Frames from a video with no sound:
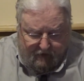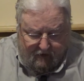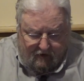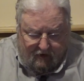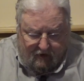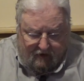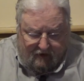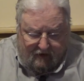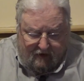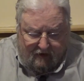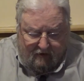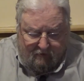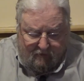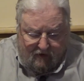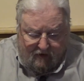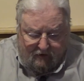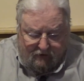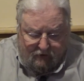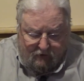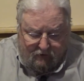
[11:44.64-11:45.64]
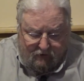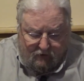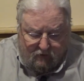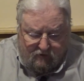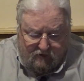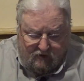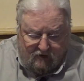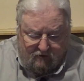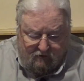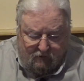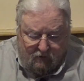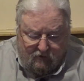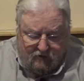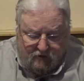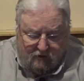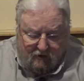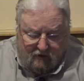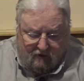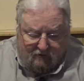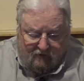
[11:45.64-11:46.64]
Again, Matthew 13,
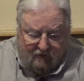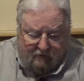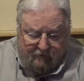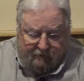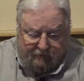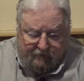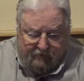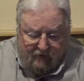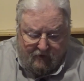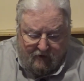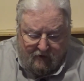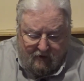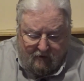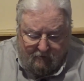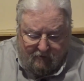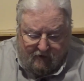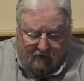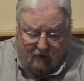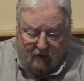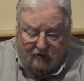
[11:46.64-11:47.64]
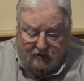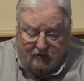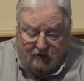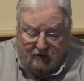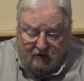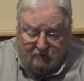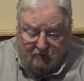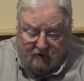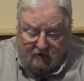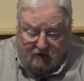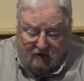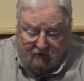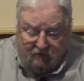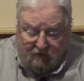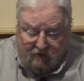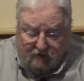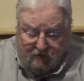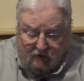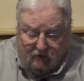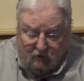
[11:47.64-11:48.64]
verse 11, because it has been
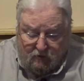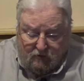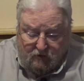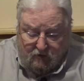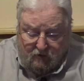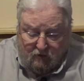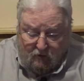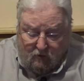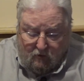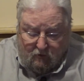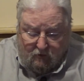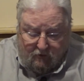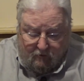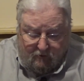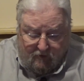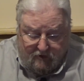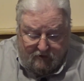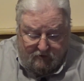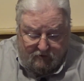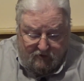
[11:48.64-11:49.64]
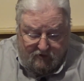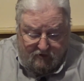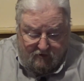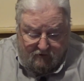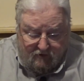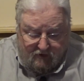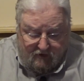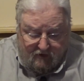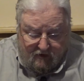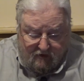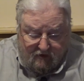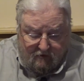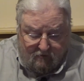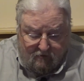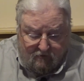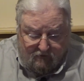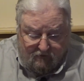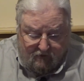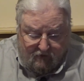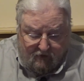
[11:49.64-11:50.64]
given to you to know the mysteries of the kingdom
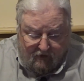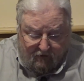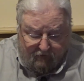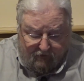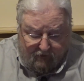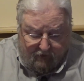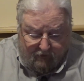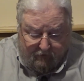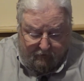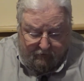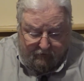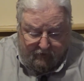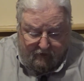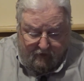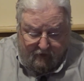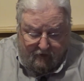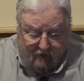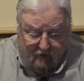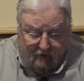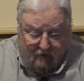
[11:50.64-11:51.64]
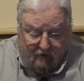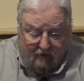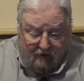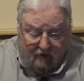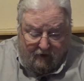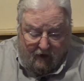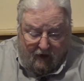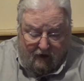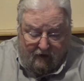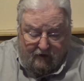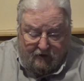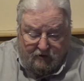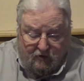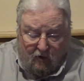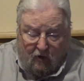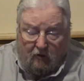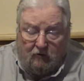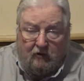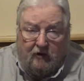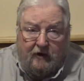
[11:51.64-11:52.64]
of heaven, God has
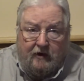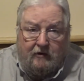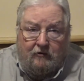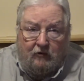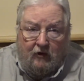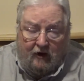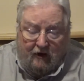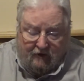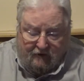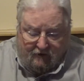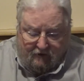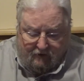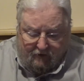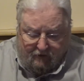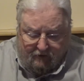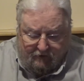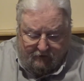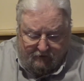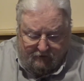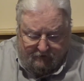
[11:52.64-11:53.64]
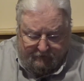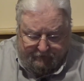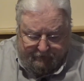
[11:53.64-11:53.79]
already granted it.